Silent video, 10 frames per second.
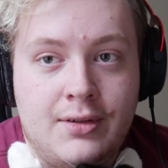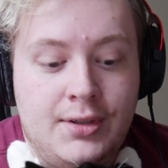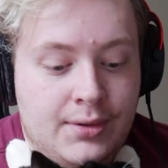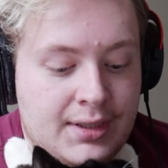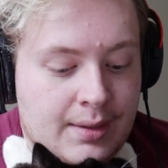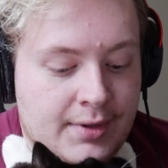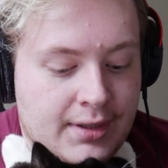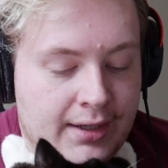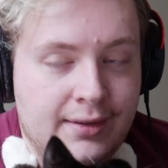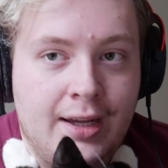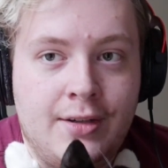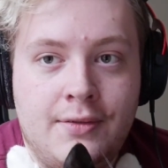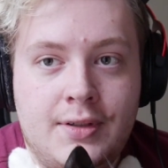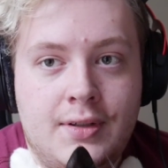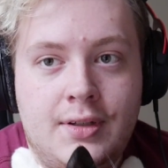doing something like that,
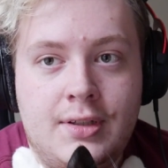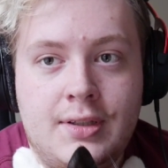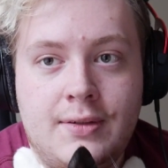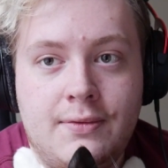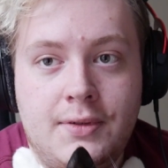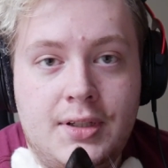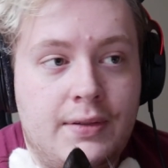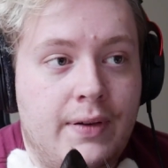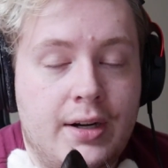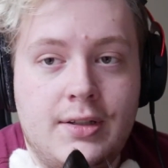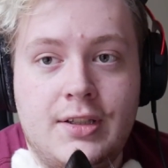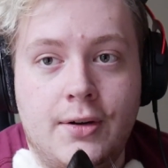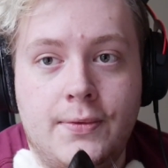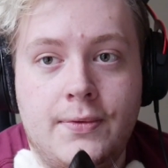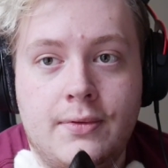you just fucked
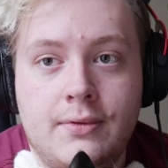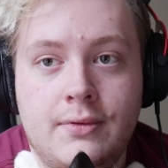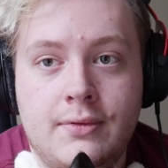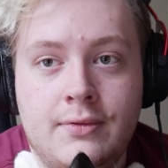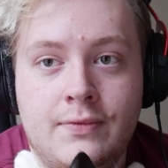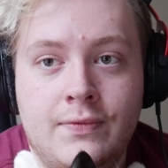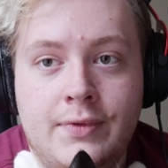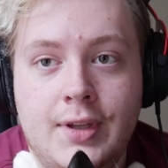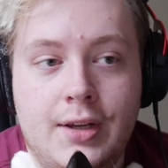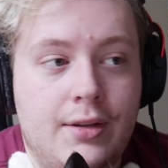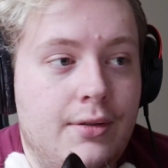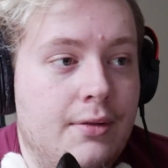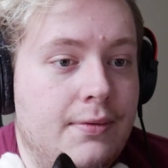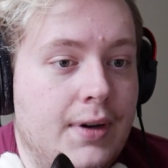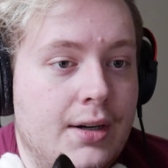yourself. Like,
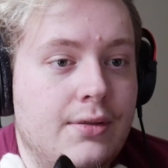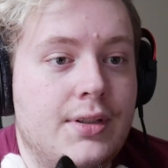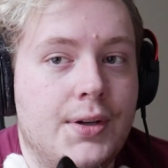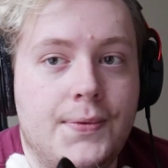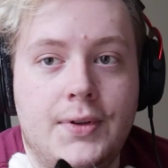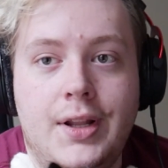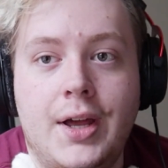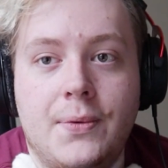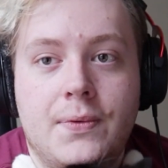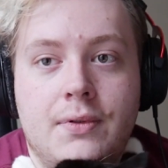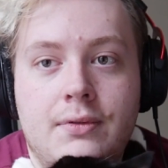you fucked yourself for life.